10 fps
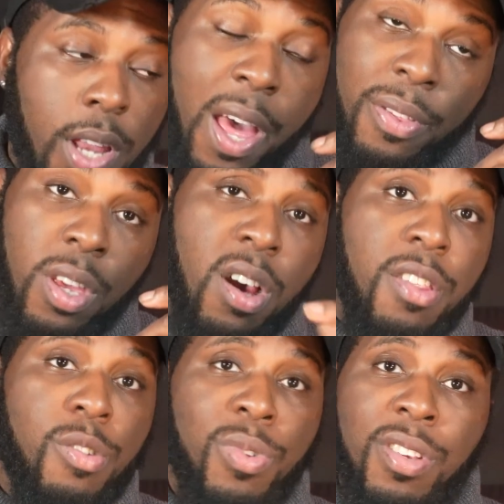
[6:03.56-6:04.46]
Now, the
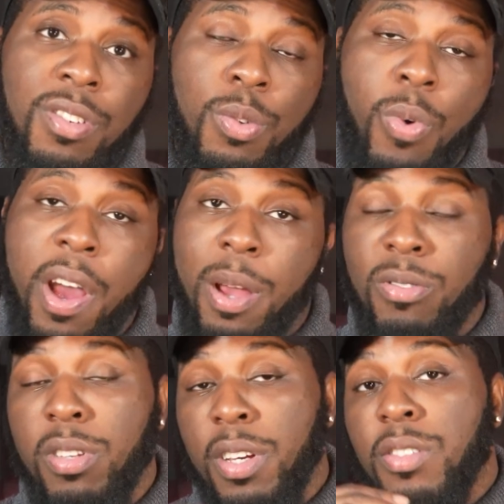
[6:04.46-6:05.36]
other reason why I
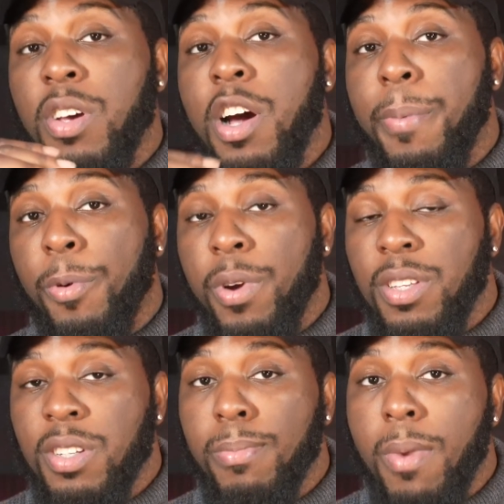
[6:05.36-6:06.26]
was looking to
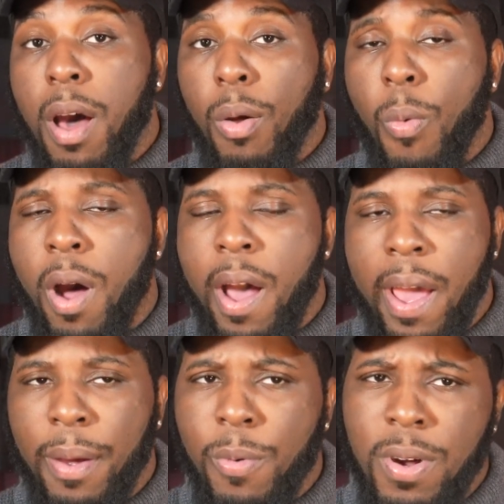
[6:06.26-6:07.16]
upgrade to the Model
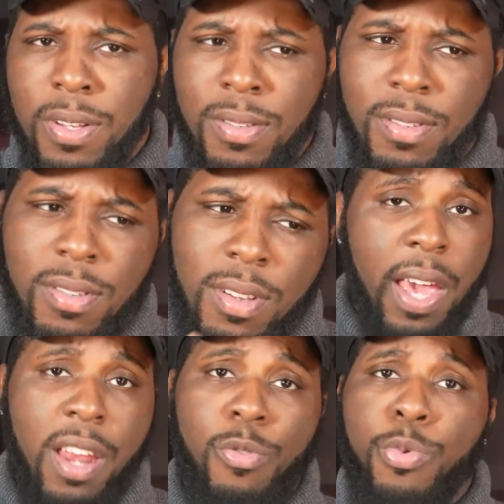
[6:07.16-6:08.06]
Y was they
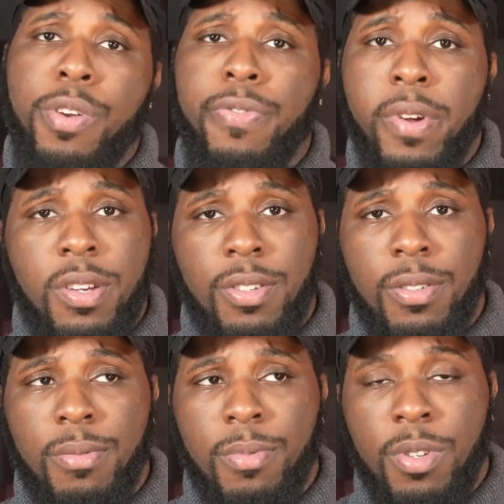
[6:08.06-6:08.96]
had a refresh.